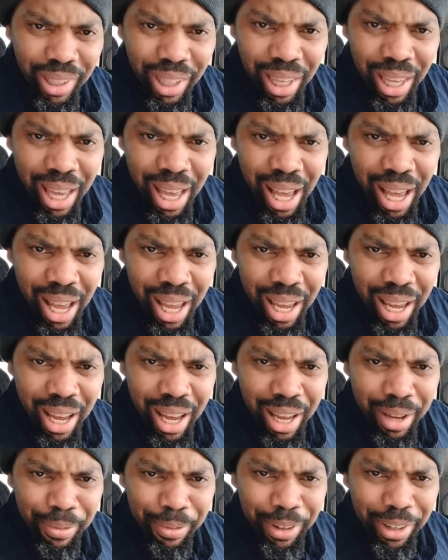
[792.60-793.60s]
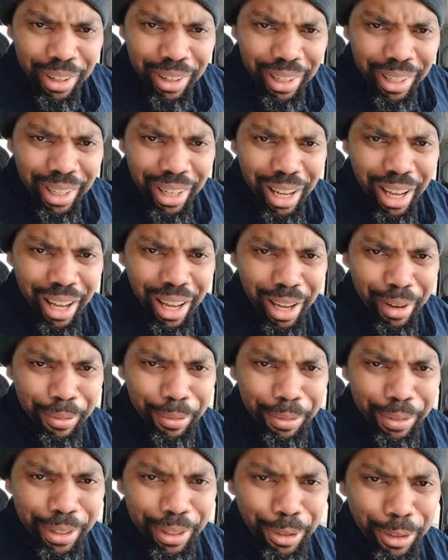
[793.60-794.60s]
Hi,
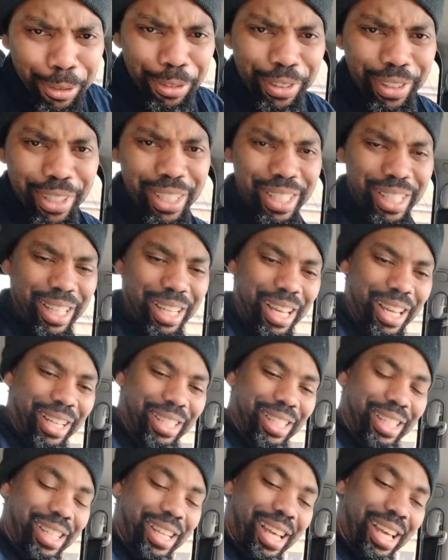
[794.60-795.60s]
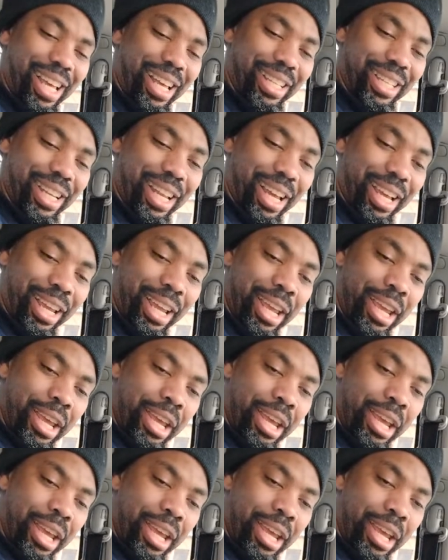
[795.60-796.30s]
do this. I said hi.